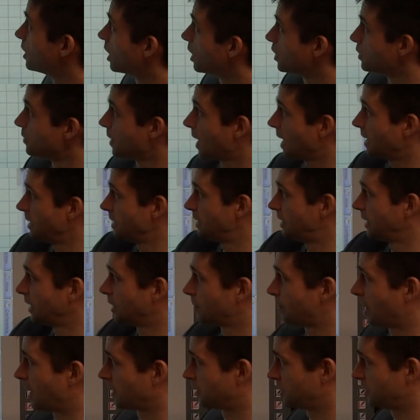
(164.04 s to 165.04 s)
know anything
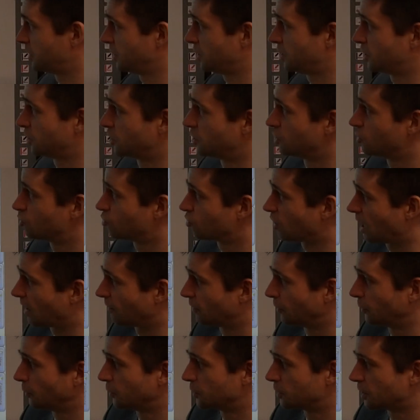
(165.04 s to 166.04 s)
about the distance
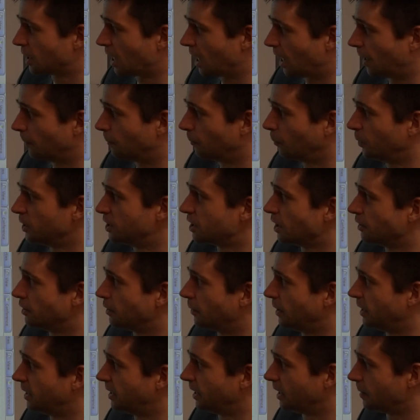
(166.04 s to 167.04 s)
travelled. We don't know
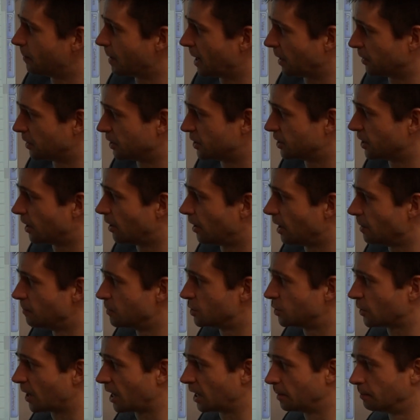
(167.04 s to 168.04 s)
anything about the time.
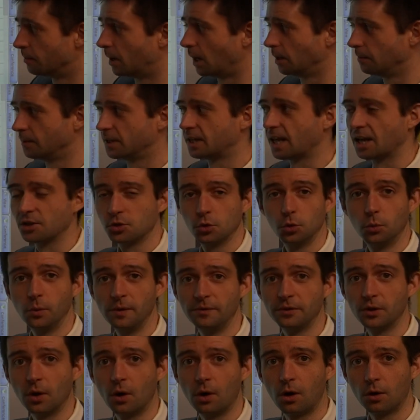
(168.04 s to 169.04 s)
So at the moment, that's all
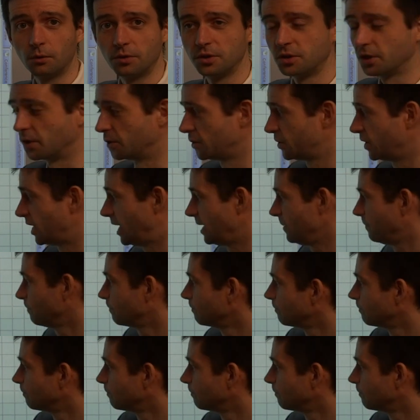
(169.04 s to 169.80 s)
we've got horizontally.